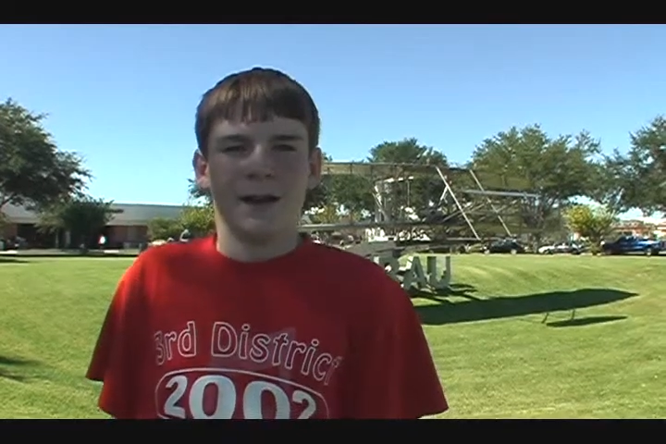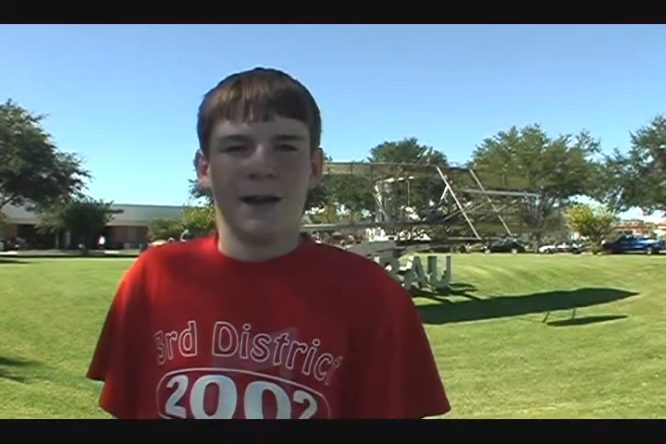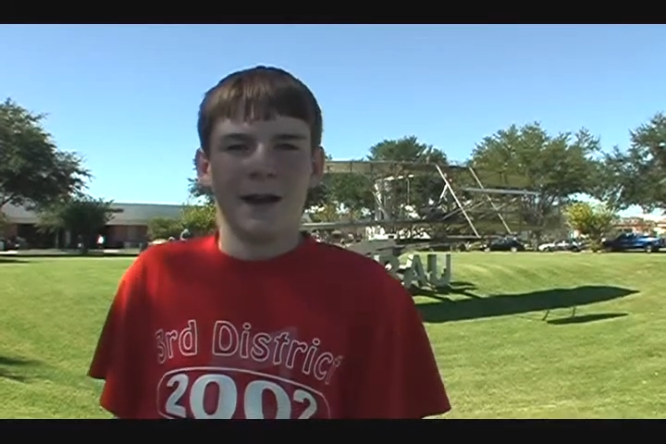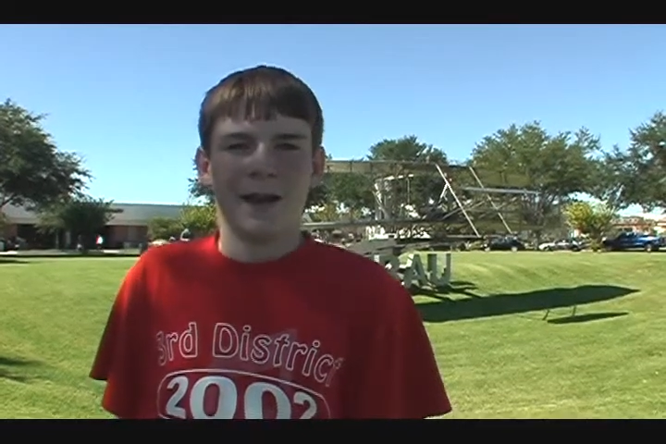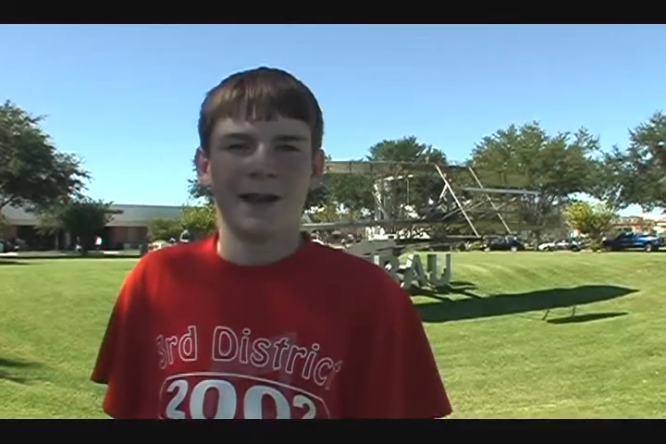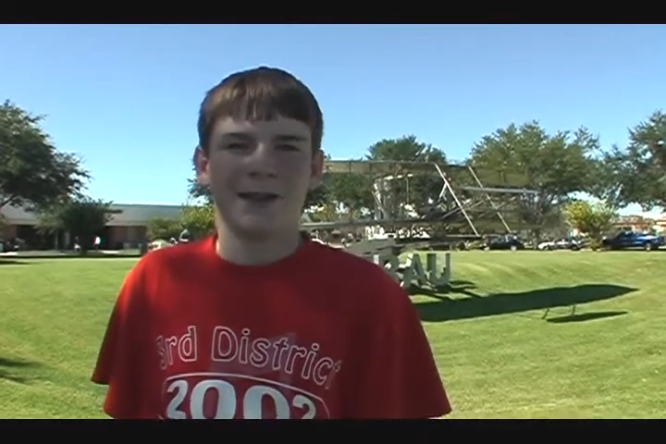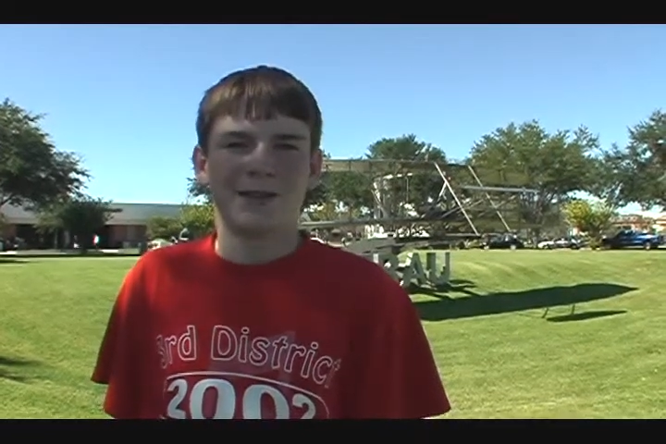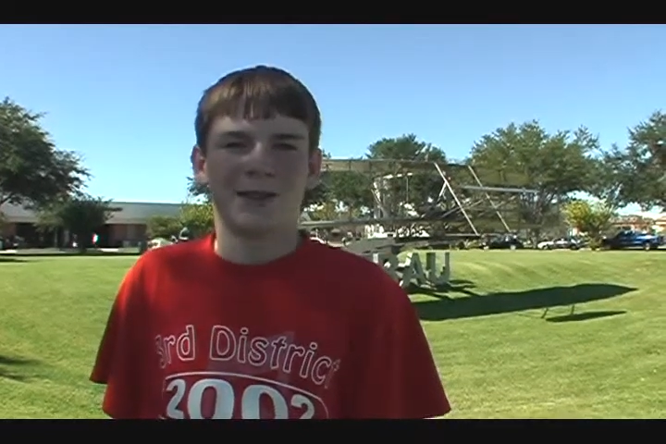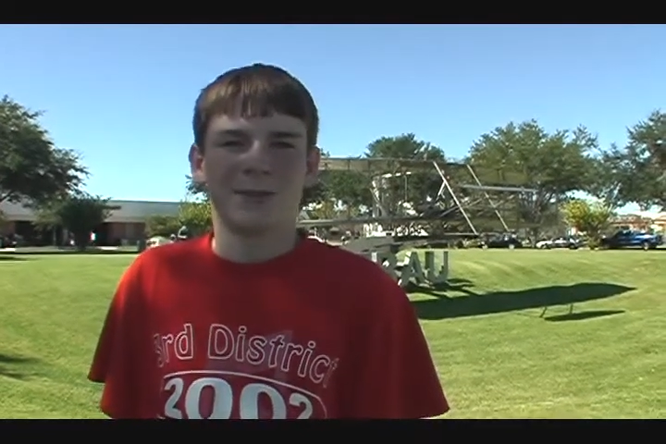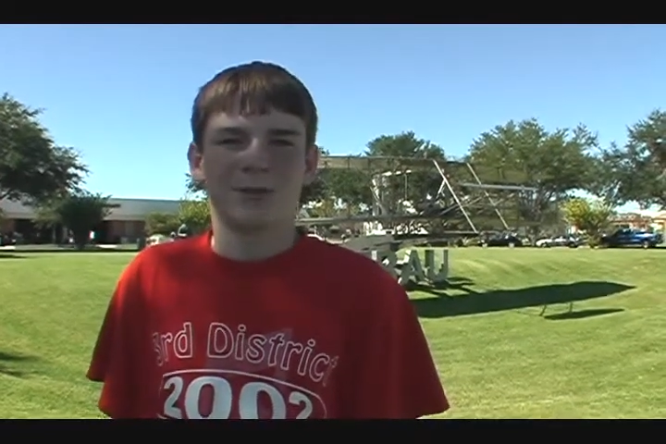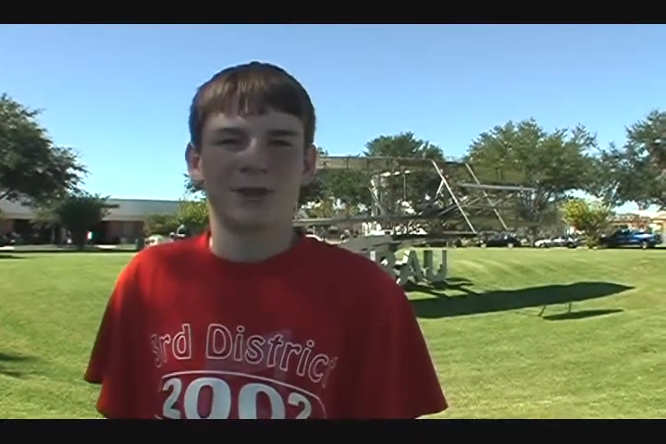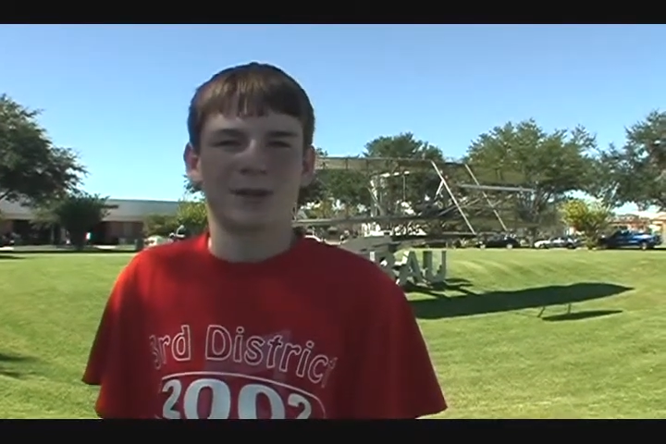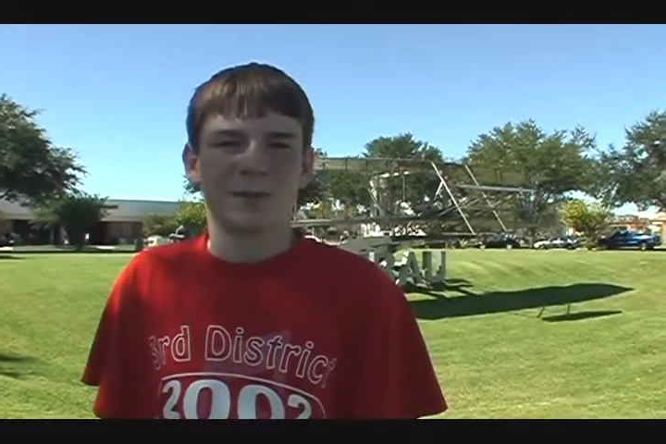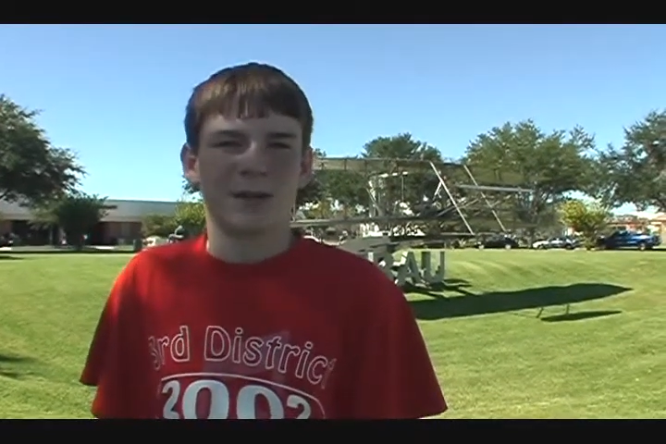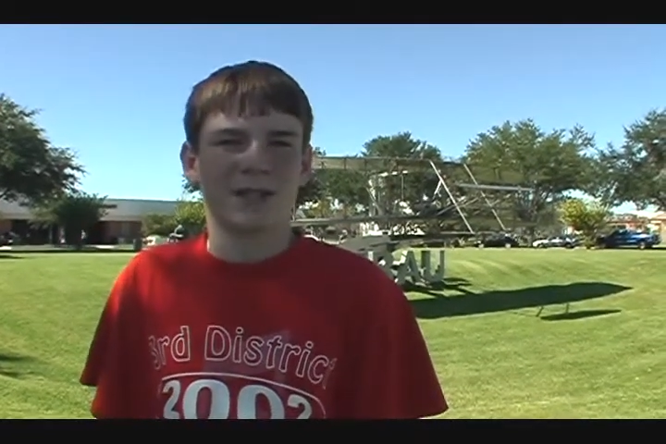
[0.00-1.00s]
Hey
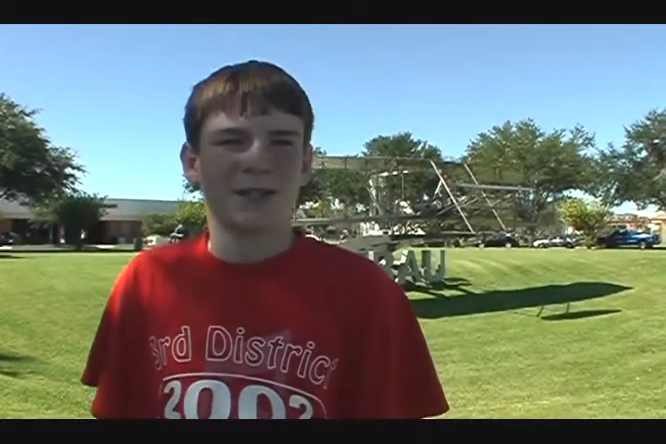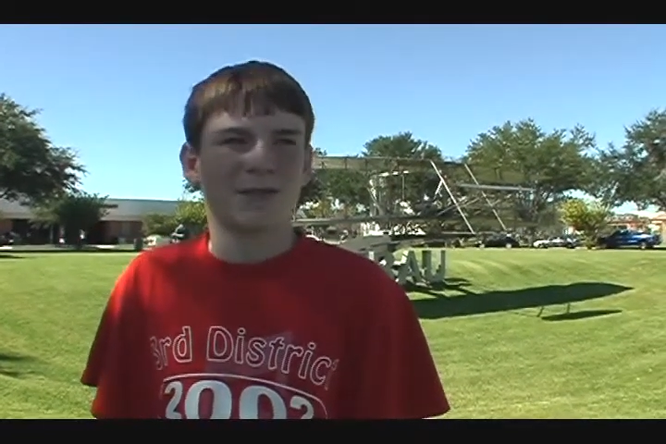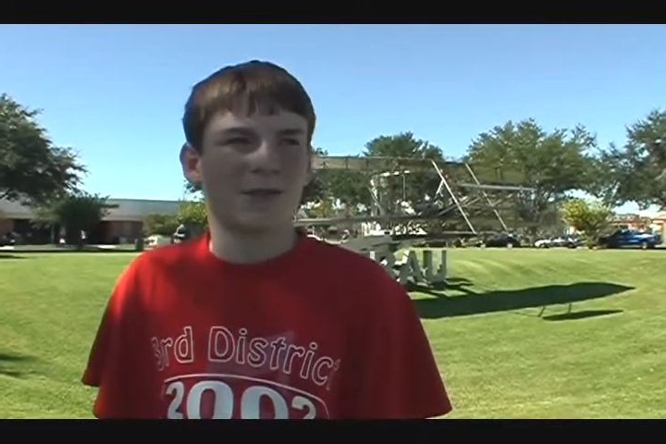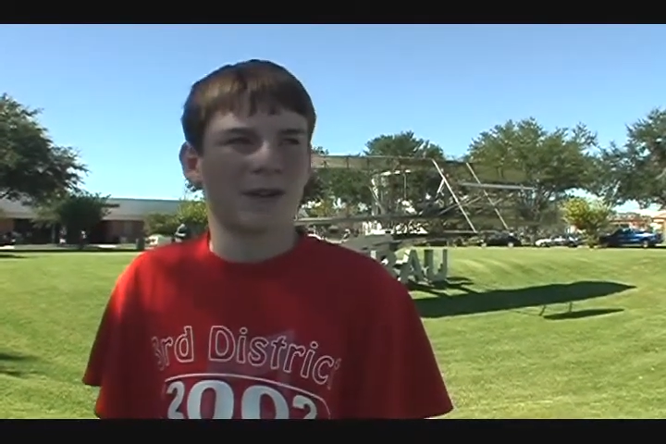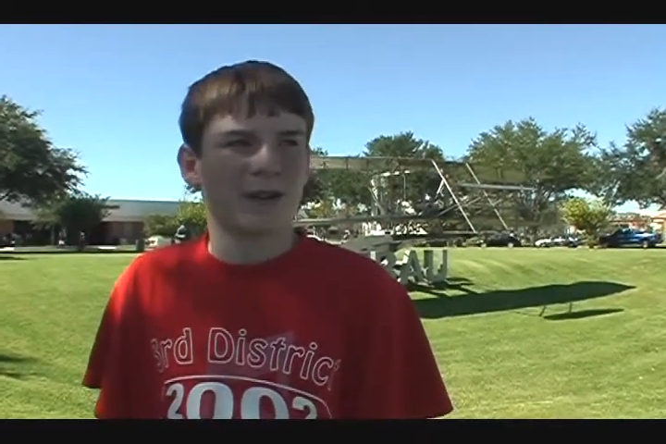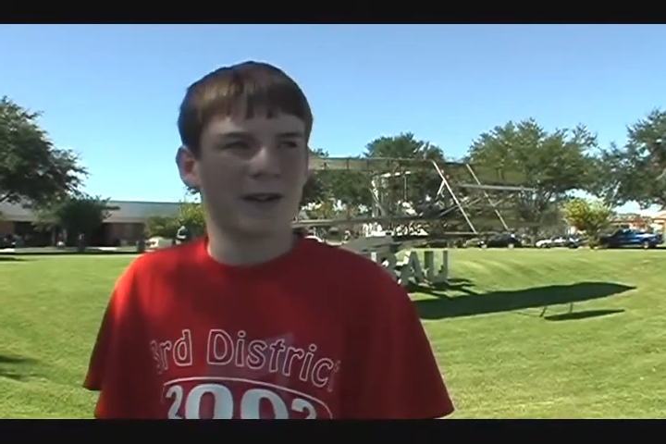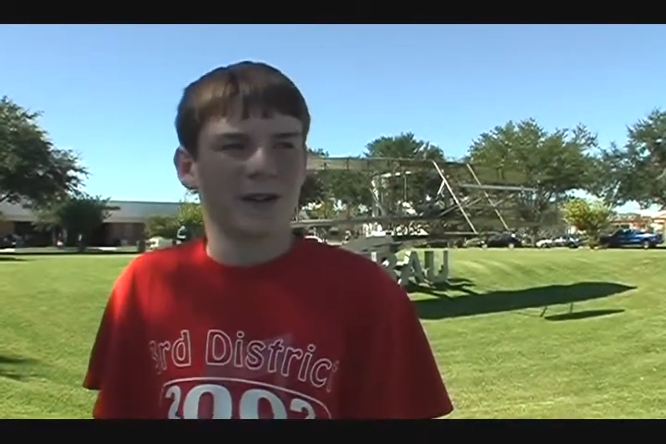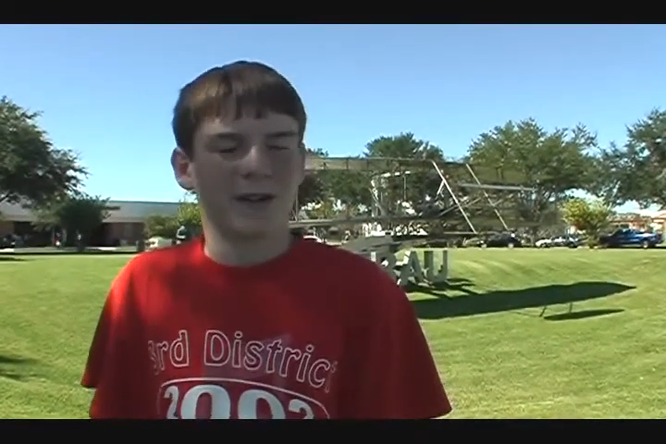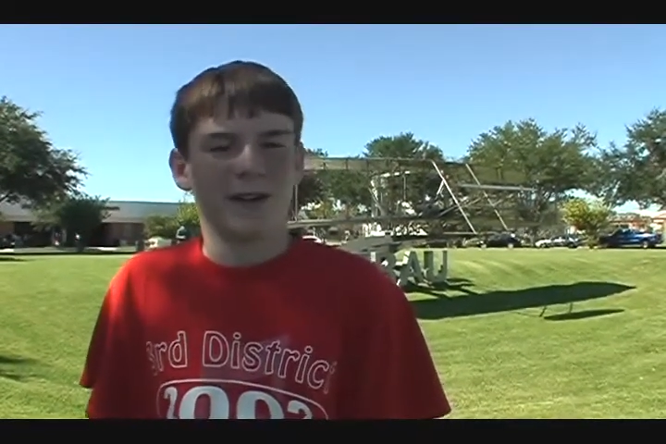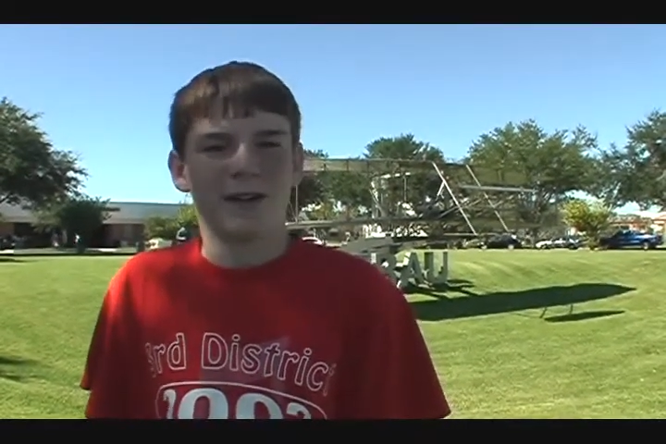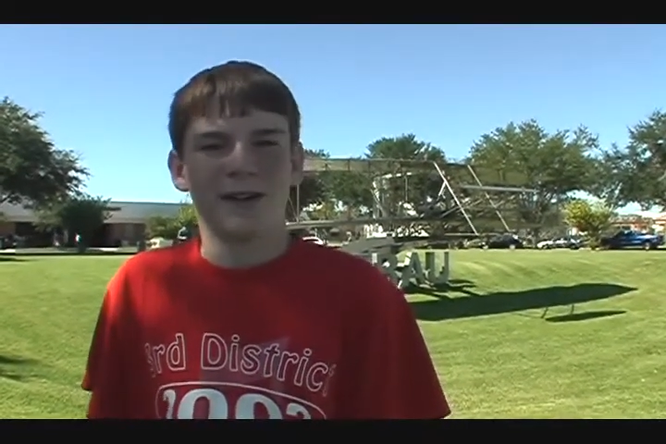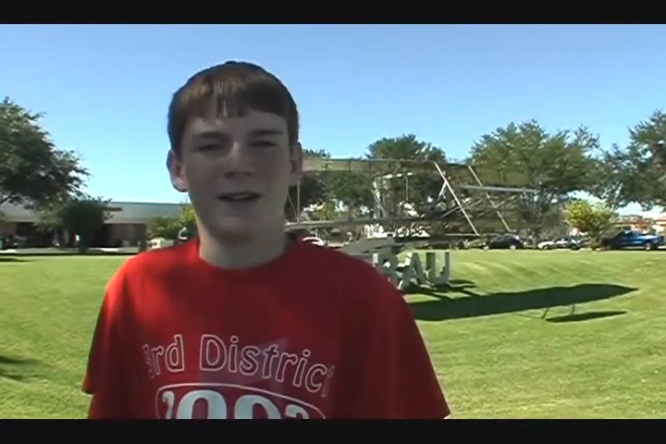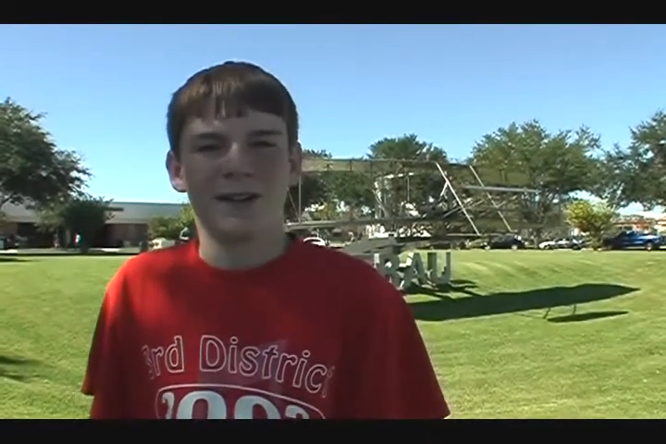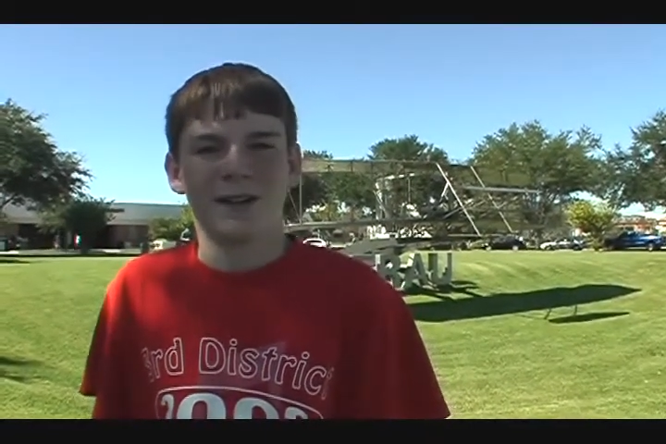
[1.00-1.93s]
YouTubers, Magic Fryer here,